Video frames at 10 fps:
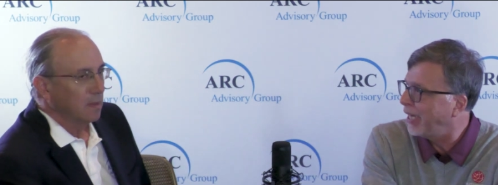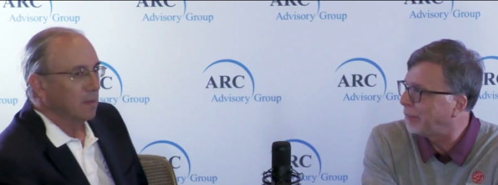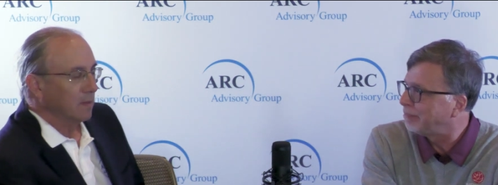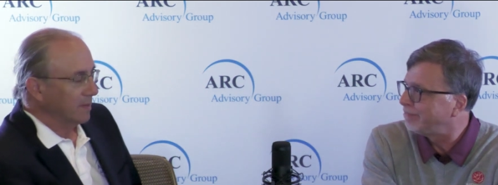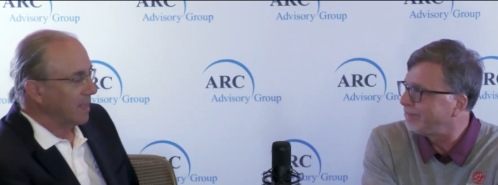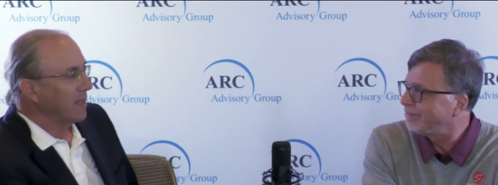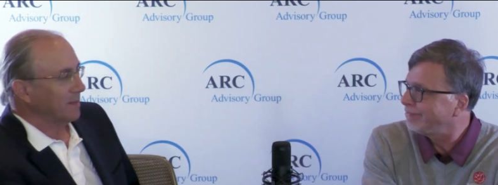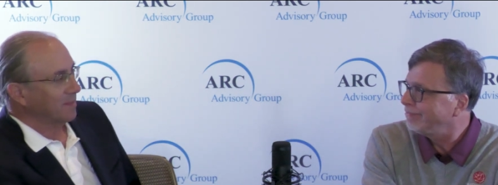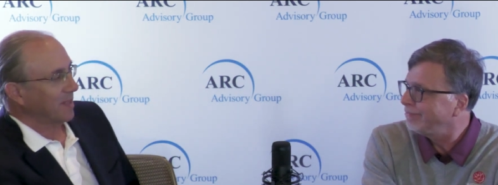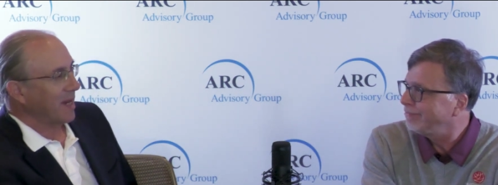Speaker 1: yeah but
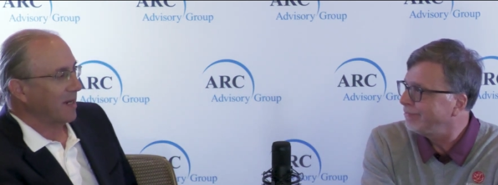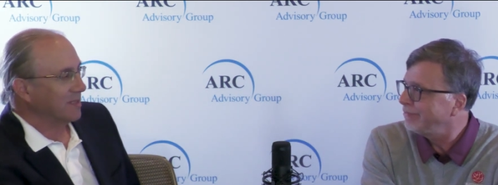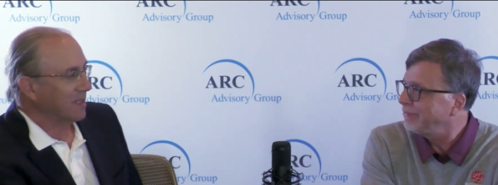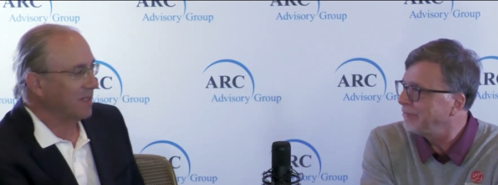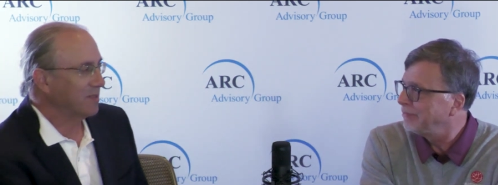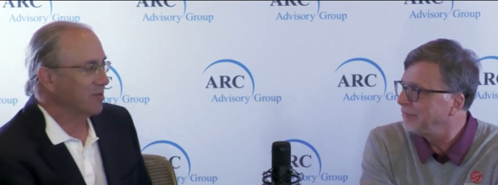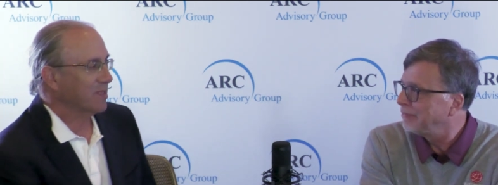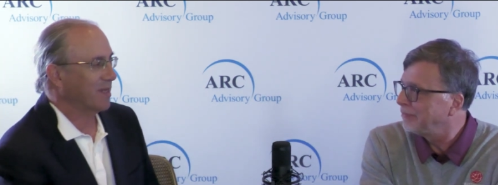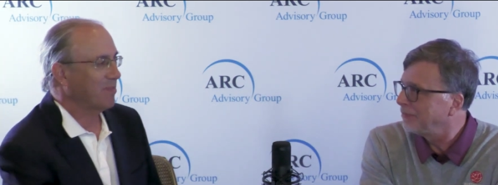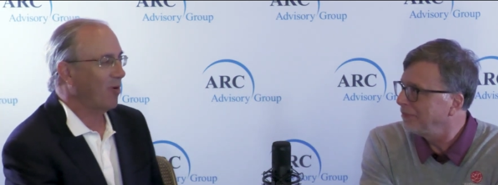that that is an
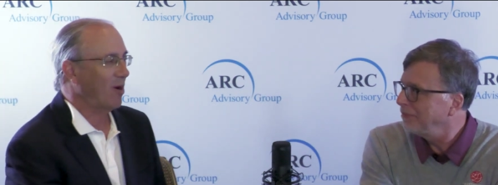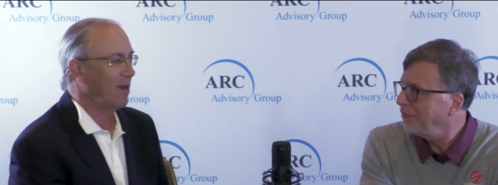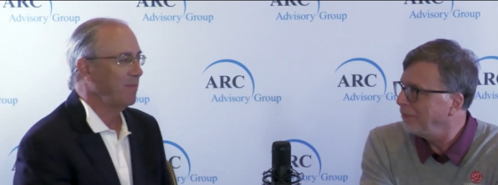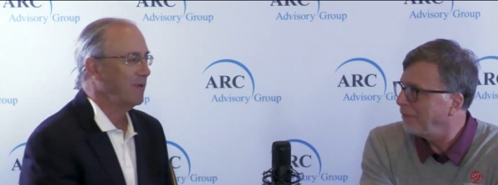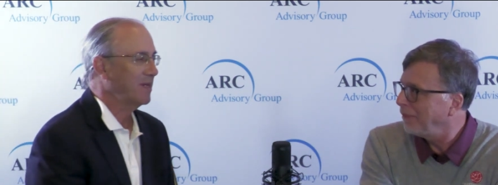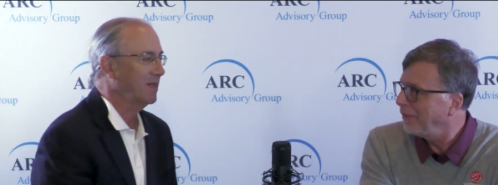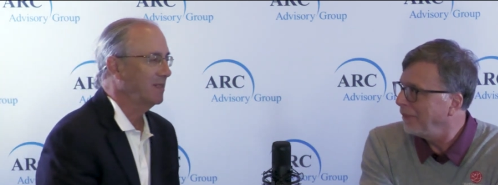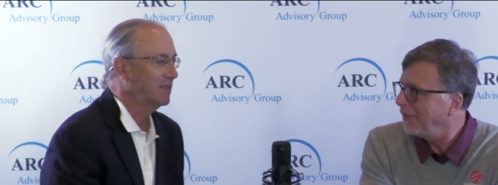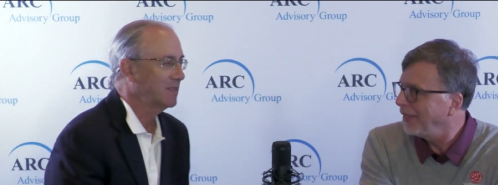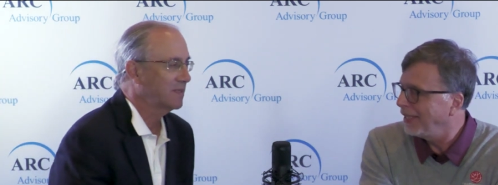interesting point
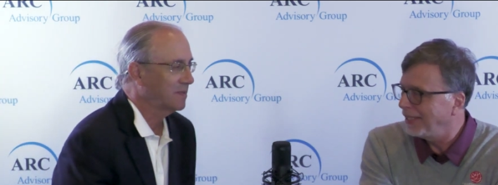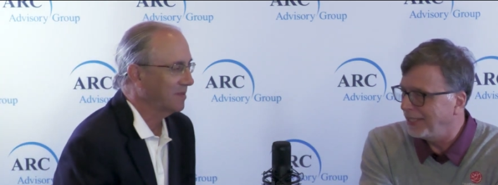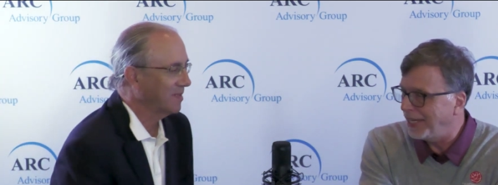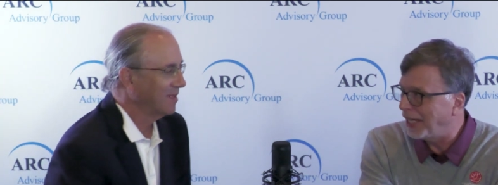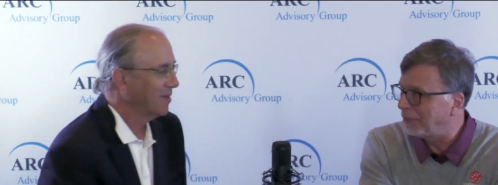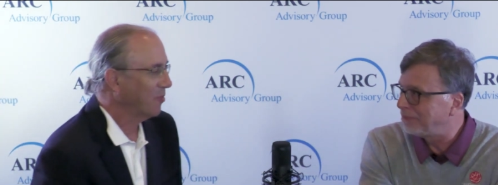because yeah.